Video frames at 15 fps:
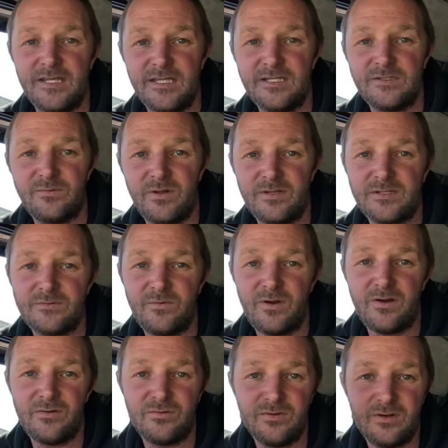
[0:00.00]
in this one as
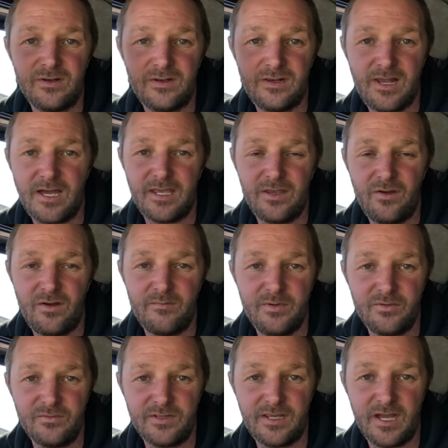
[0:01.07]
well. Lucky I
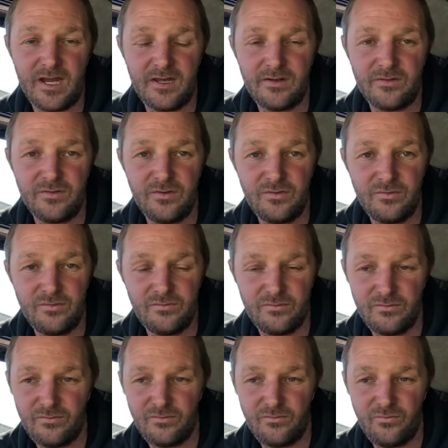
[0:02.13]
built the car and I knew
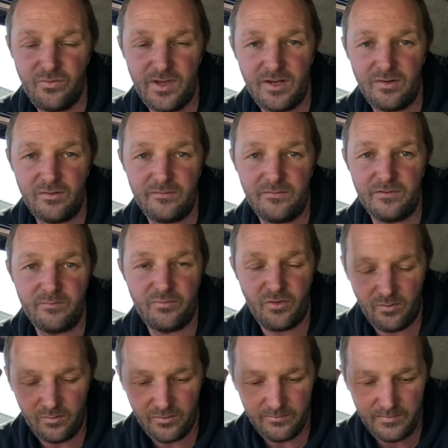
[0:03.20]
where to look for the
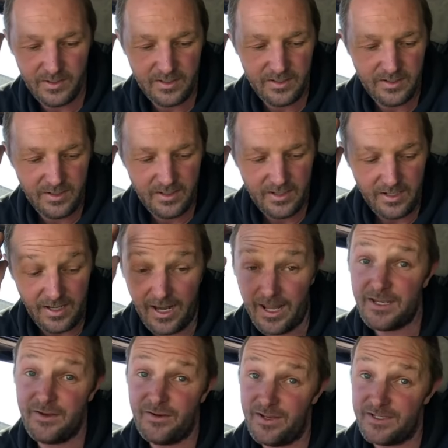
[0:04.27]
problem.
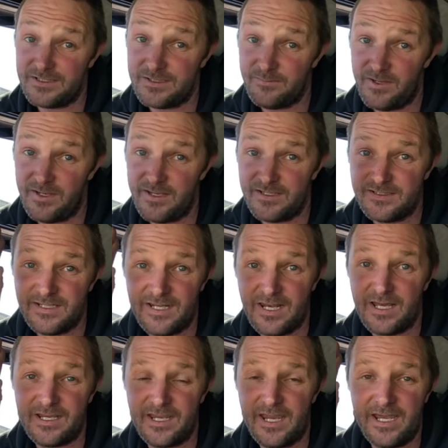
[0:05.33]
Lucky I had spares, and
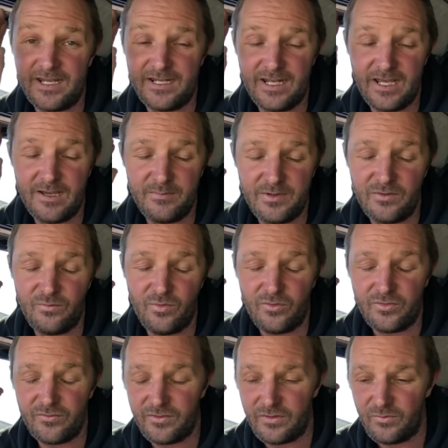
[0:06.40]
lucky I had a bit of
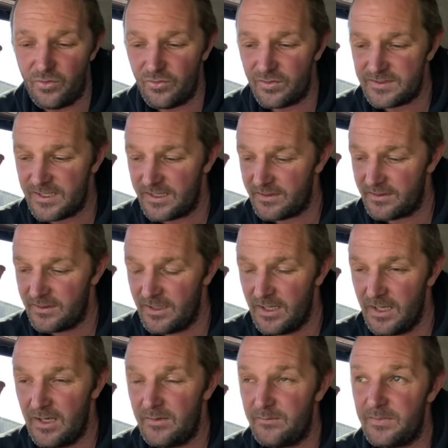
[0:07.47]
water in the water tank,
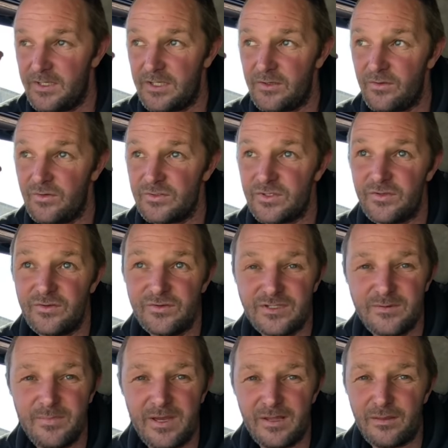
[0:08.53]
because I
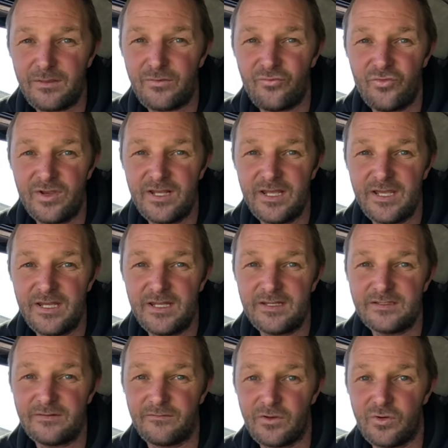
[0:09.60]
used about 3
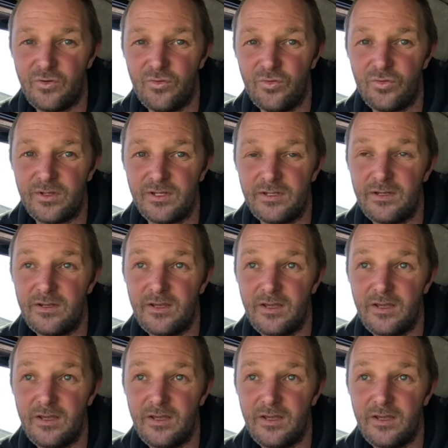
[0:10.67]
litres of coolant,